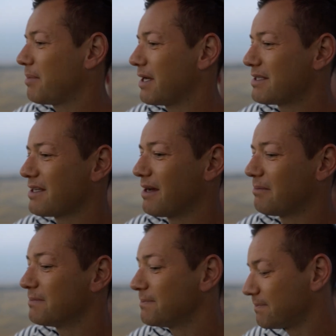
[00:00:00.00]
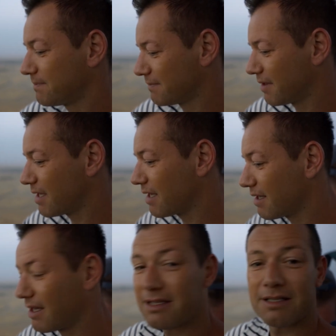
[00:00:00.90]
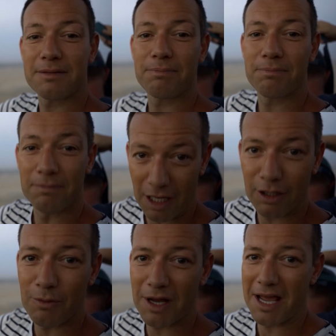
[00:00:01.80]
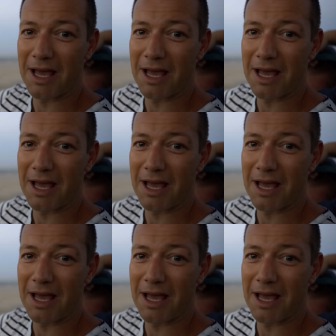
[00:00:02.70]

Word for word: but um, it's a long way